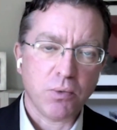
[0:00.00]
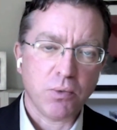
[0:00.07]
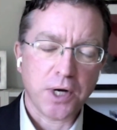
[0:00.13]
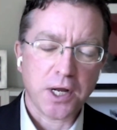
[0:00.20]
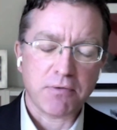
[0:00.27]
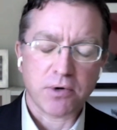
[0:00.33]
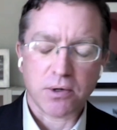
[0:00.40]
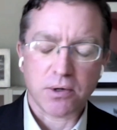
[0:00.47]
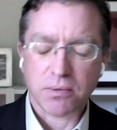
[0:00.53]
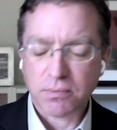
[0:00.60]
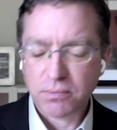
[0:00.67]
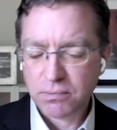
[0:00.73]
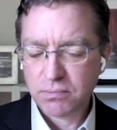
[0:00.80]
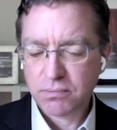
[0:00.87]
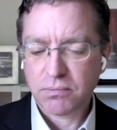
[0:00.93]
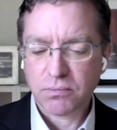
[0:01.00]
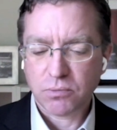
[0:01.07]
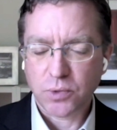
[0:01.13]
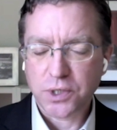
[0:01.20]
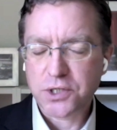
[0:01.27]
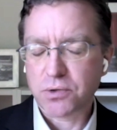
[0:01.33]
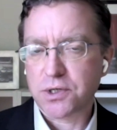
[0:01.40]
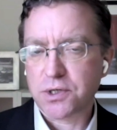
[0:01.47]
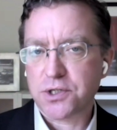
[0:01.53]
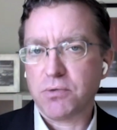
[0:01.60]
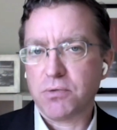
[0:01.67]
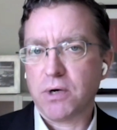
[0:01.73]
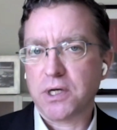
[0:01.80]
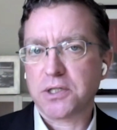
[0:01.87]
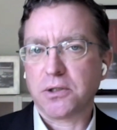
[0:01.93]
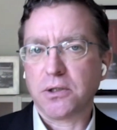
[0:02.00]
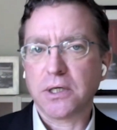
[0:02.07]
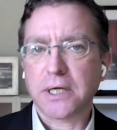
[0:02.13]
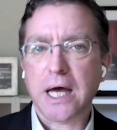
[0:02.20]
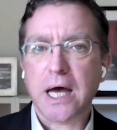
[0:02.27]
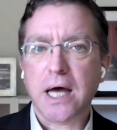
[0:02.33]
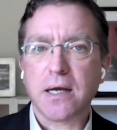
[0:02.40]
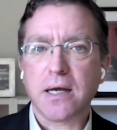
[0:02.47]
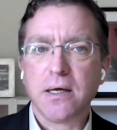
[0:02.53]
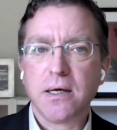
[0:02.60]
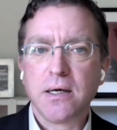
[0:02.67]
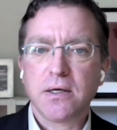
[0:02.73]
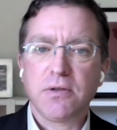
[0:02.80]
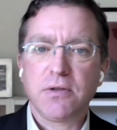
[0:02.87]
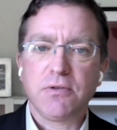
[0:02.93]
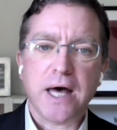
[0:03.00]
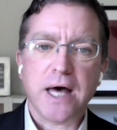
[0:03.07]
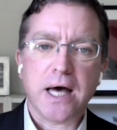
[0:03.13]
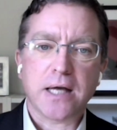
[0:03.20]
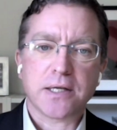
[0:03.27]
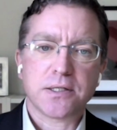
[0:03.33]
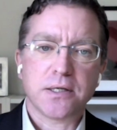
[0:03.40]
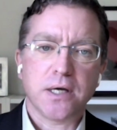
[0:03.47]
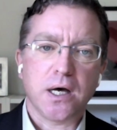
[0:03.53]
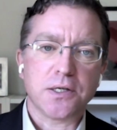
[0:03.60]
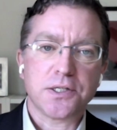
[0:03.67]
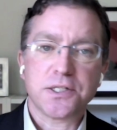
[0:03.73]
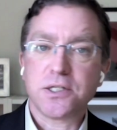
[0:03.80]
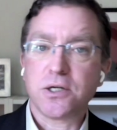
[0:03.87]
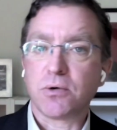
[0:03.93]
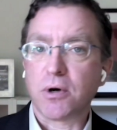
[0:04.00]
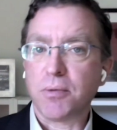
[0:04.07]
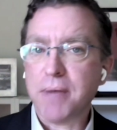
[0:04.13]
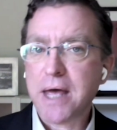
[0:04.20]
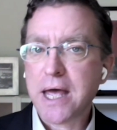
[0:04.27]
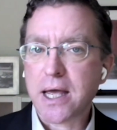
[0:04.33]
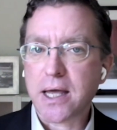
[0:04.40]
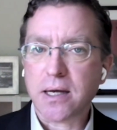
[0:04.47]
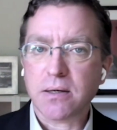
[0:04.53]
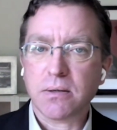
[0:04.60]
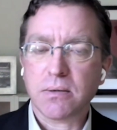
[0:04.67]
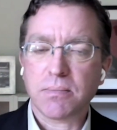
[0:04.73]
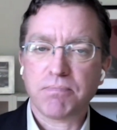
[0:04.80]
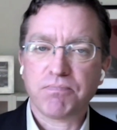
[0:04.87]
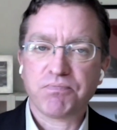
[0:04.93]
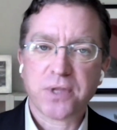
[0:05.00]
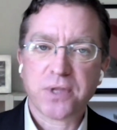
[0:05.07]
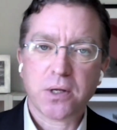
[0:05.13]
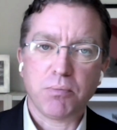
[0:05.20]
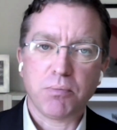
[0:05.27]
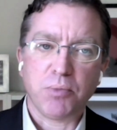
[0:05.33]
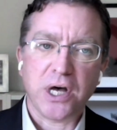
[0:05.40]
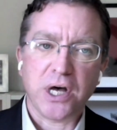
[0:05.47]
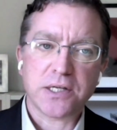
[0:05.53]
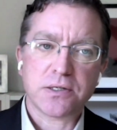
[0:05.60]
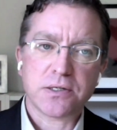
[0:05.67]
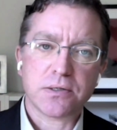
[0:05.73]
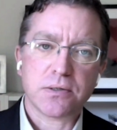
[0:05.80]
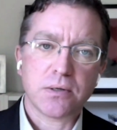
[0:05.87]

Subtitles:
whatever resource you want to look at, that still remain, but